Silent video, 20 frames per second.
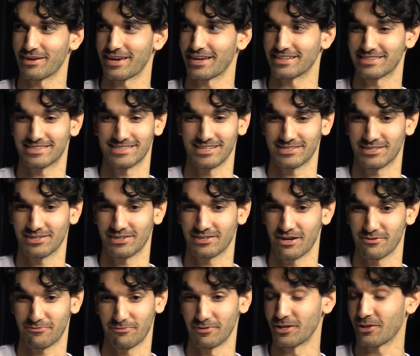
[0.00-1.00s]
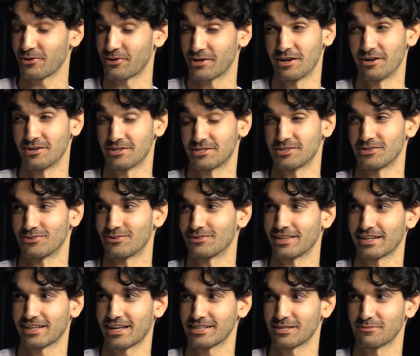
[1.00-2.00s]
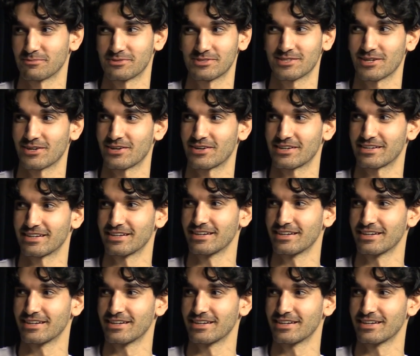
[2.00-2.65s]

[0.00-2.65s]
man. It's such a good cost for another year, too. Like, that's absurd.